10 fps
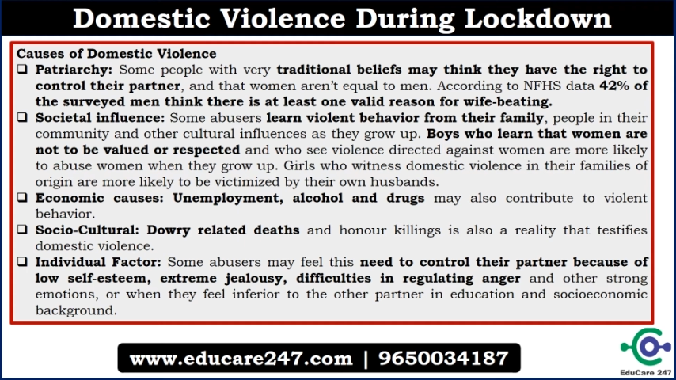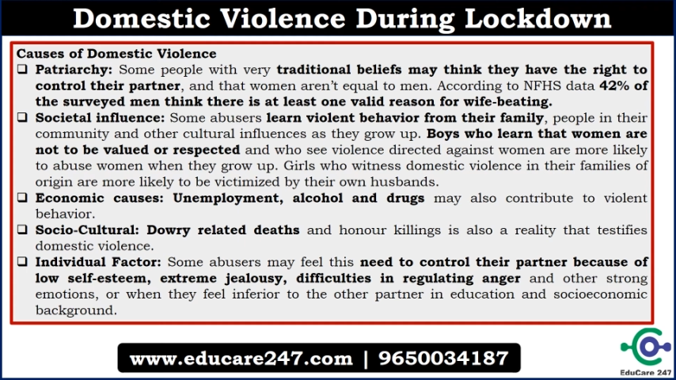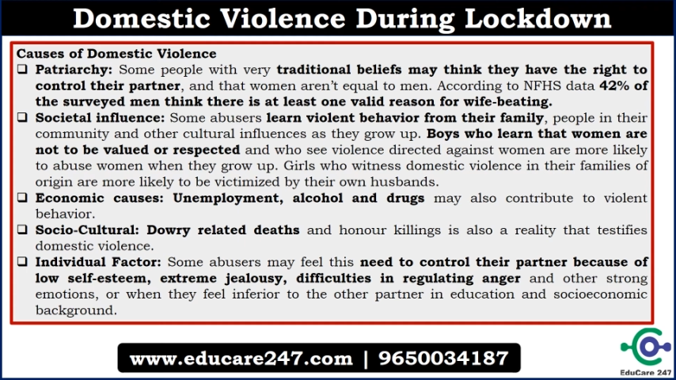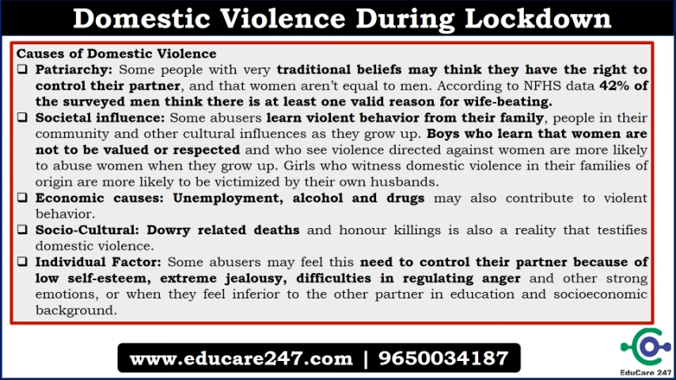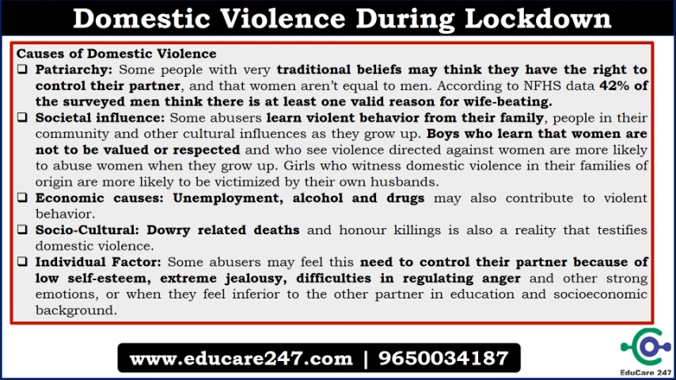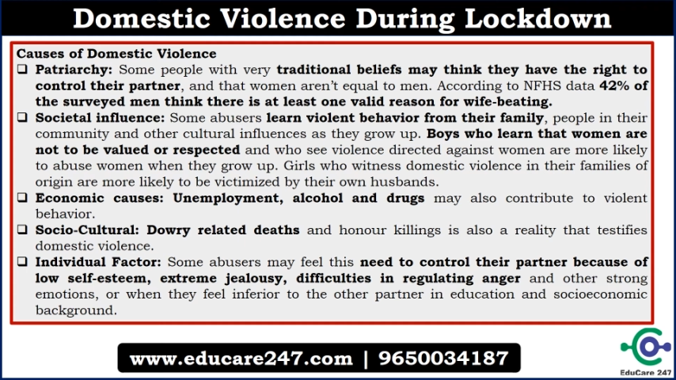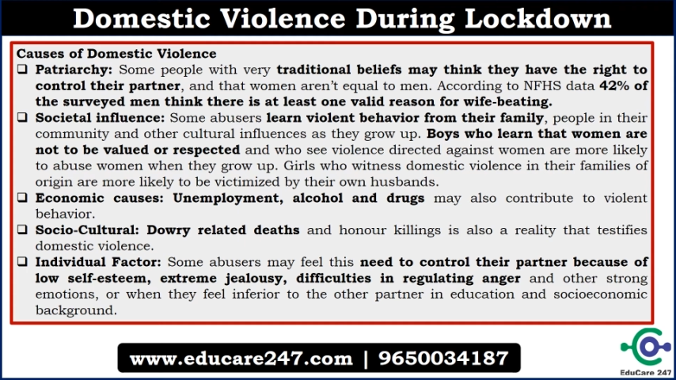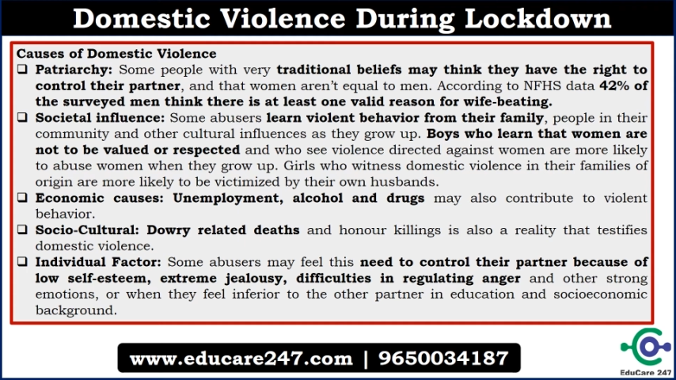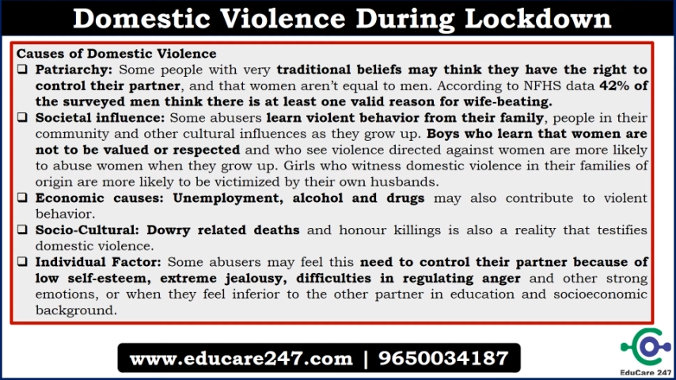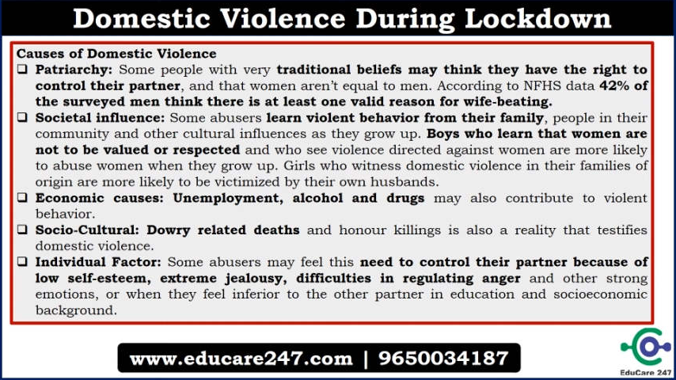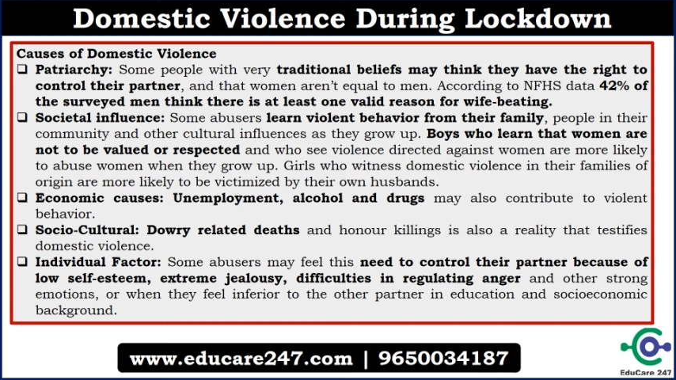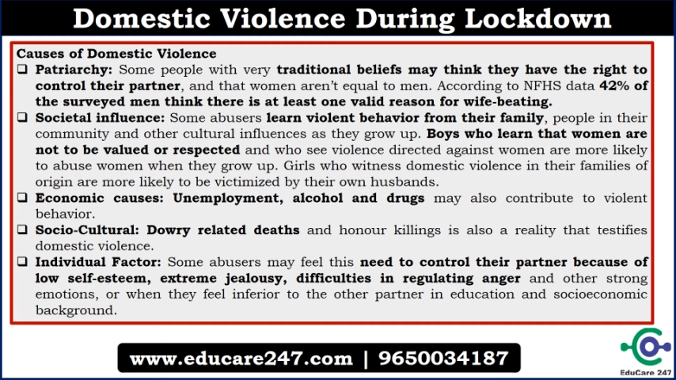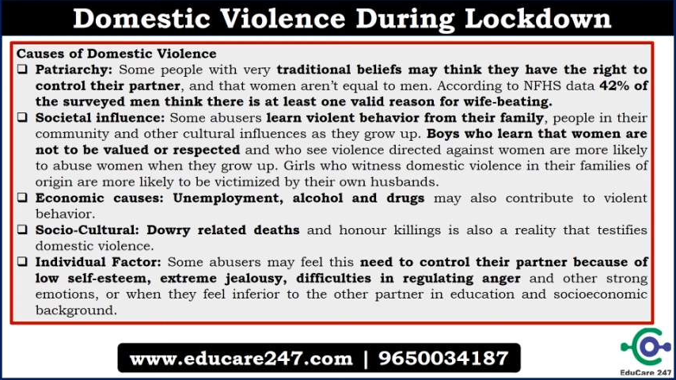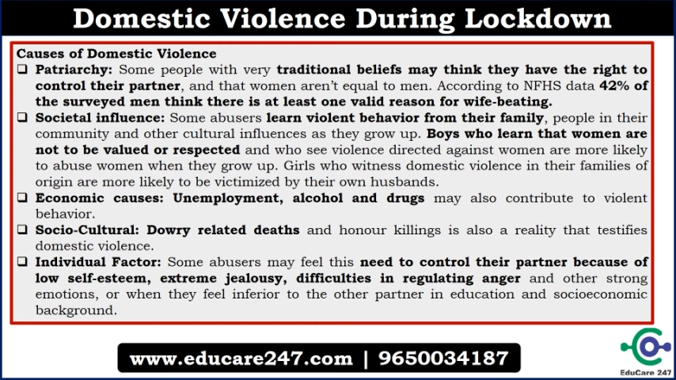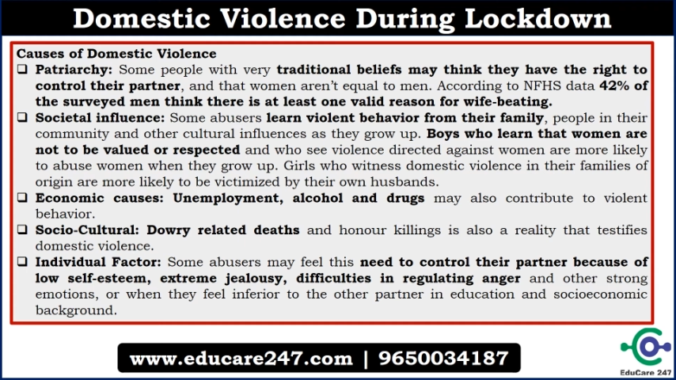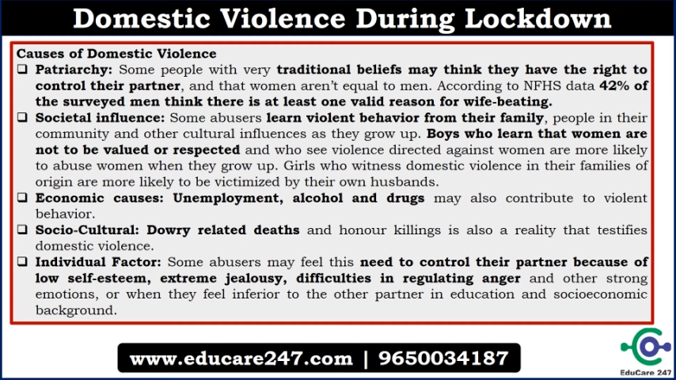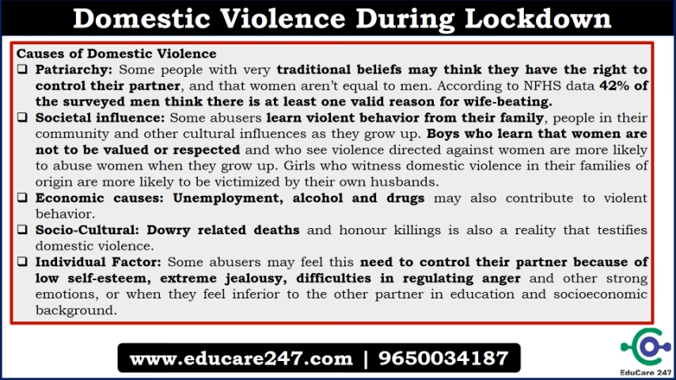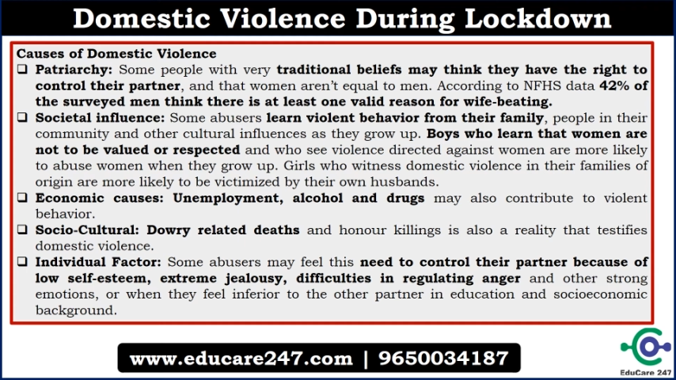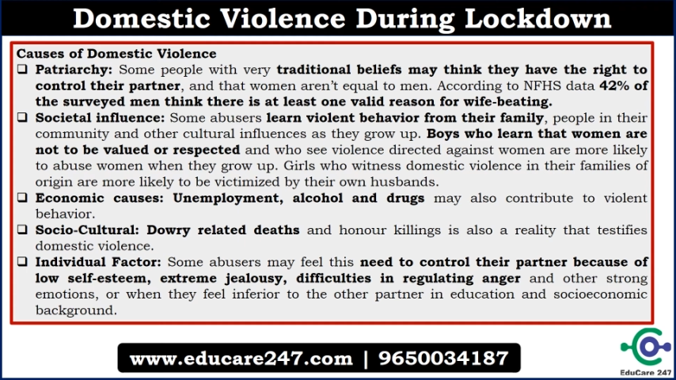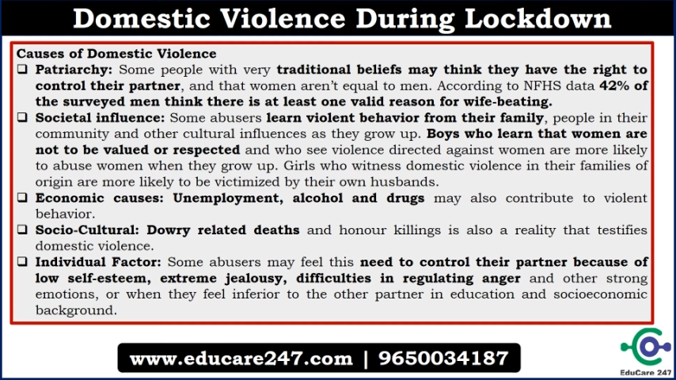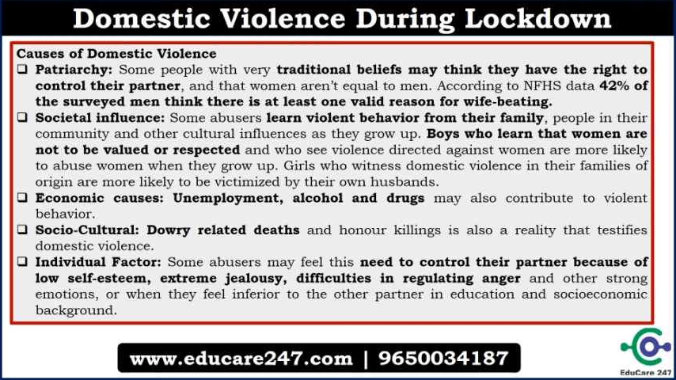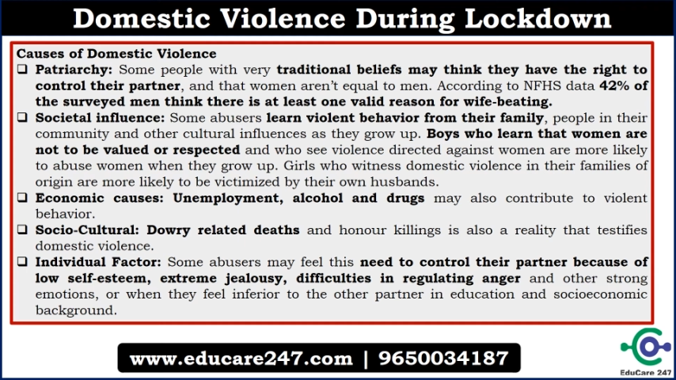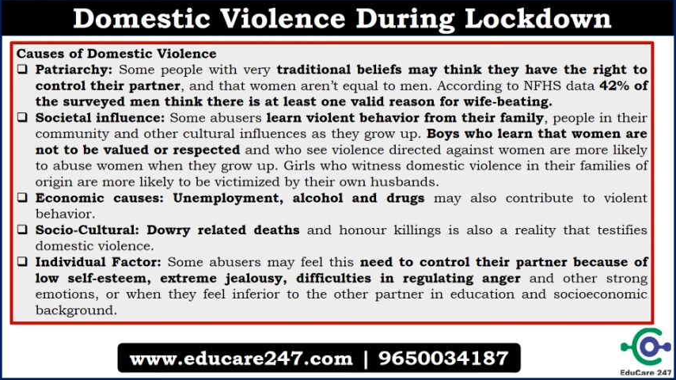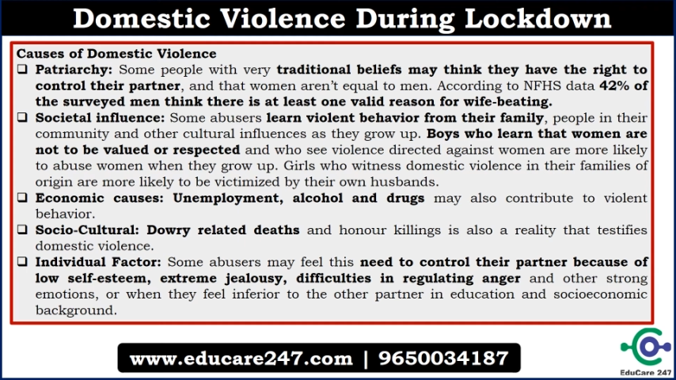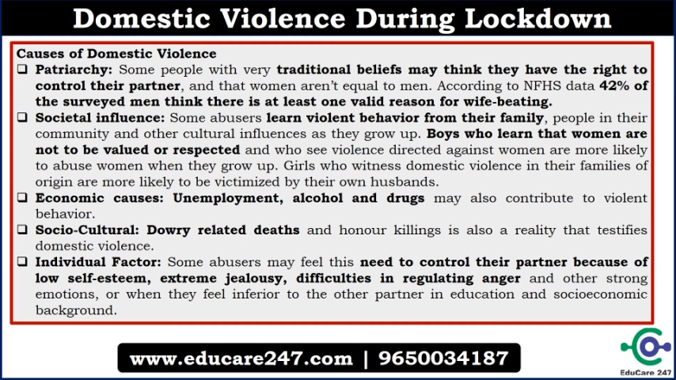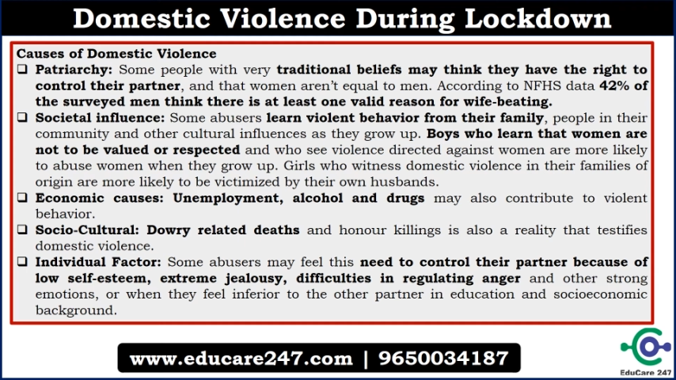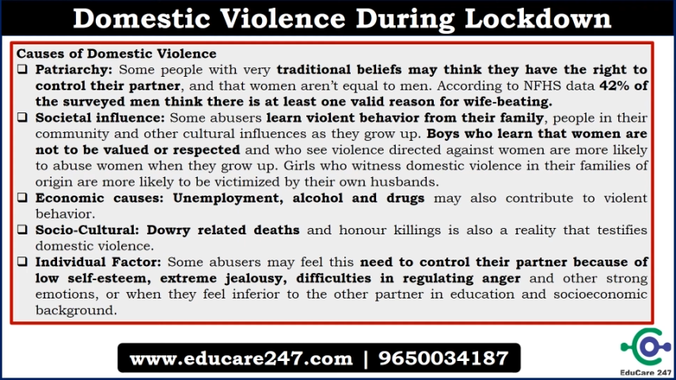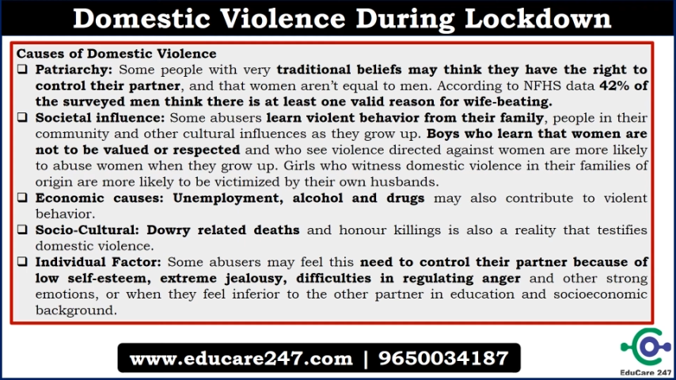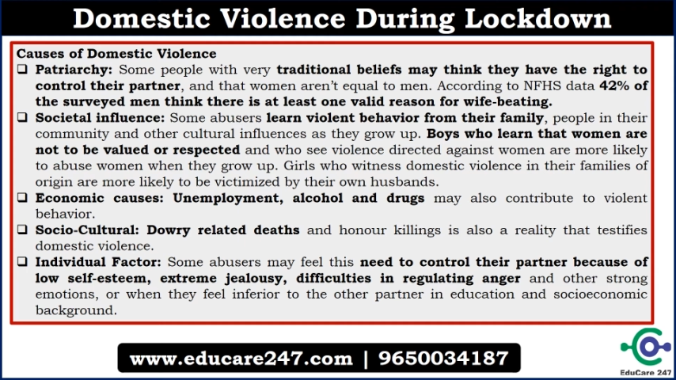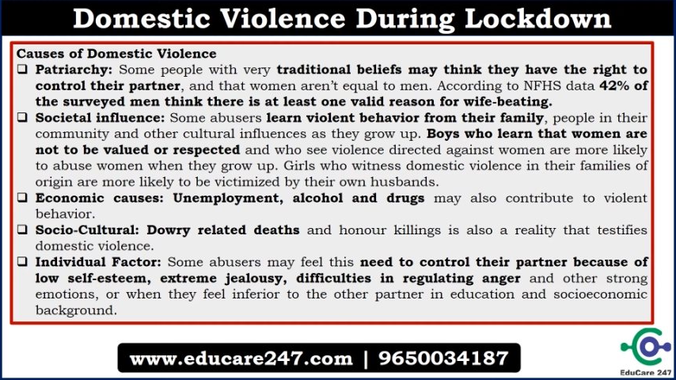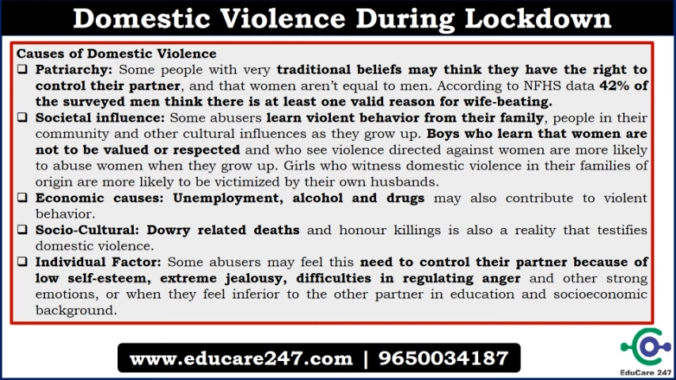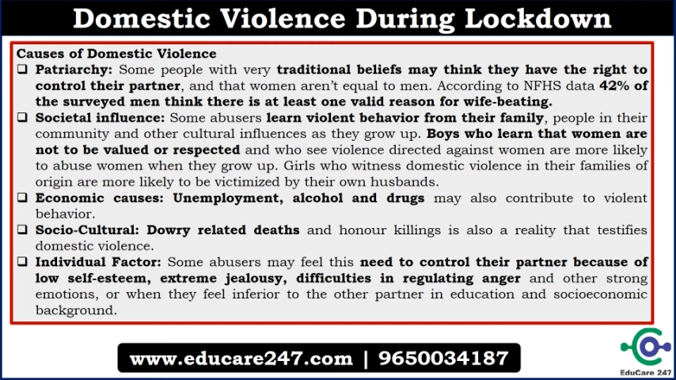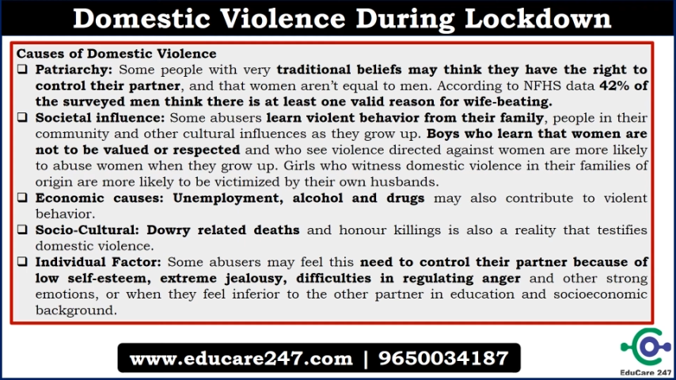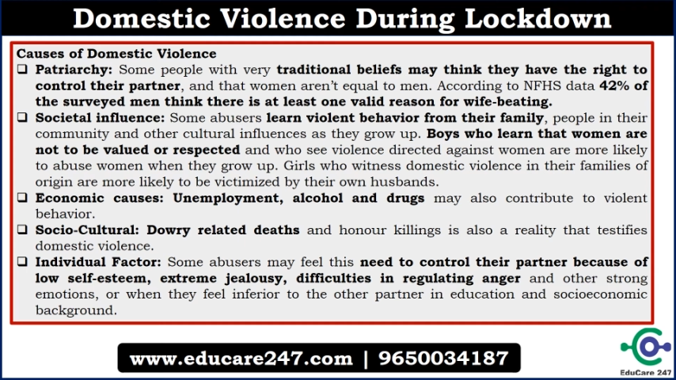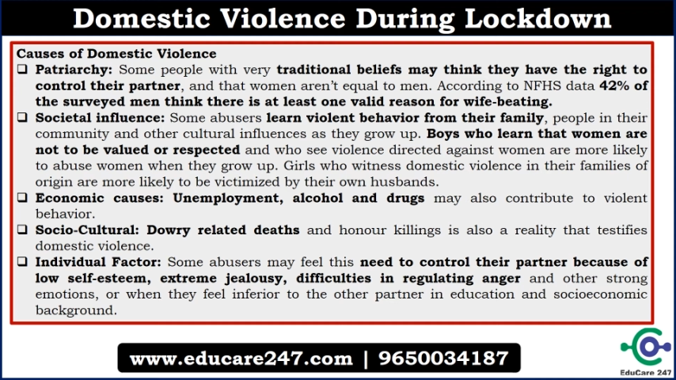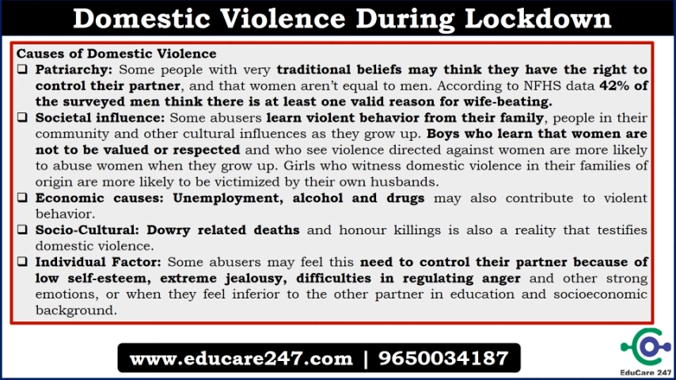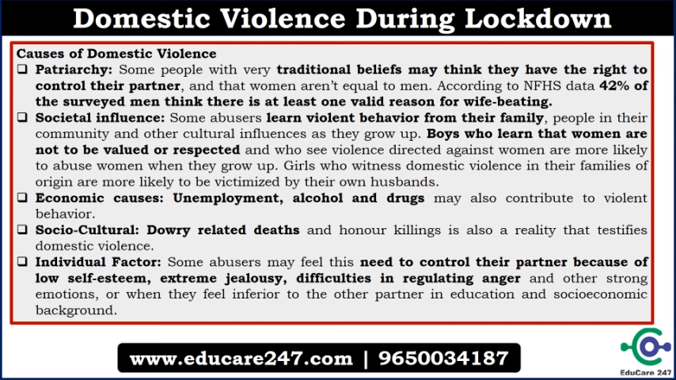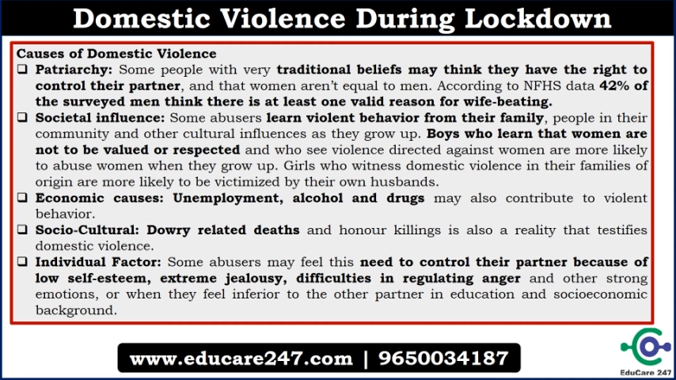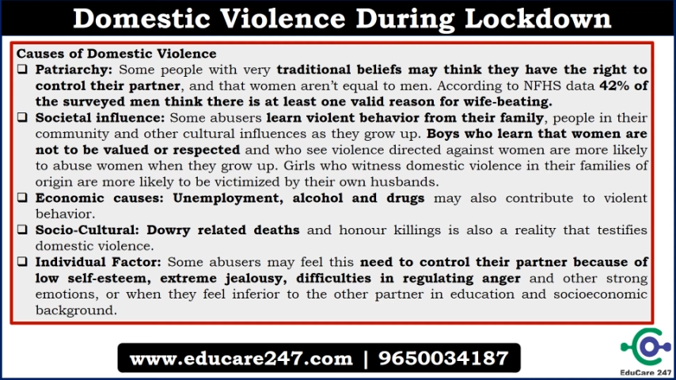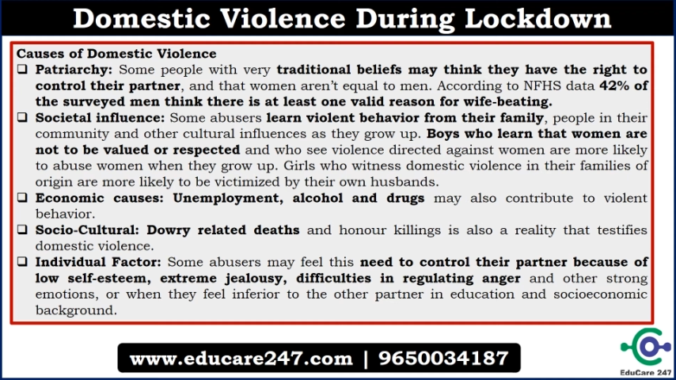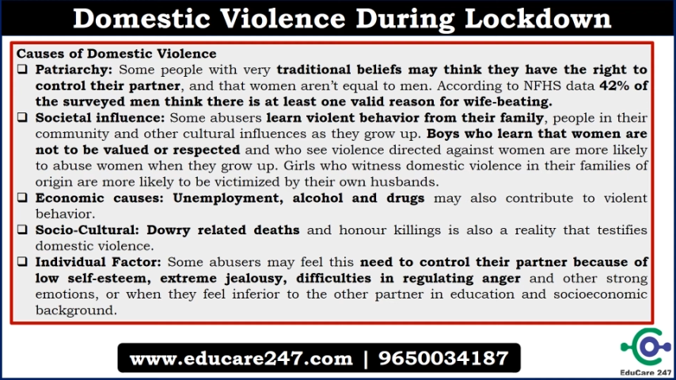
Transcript: Nobody's mouth can be seen.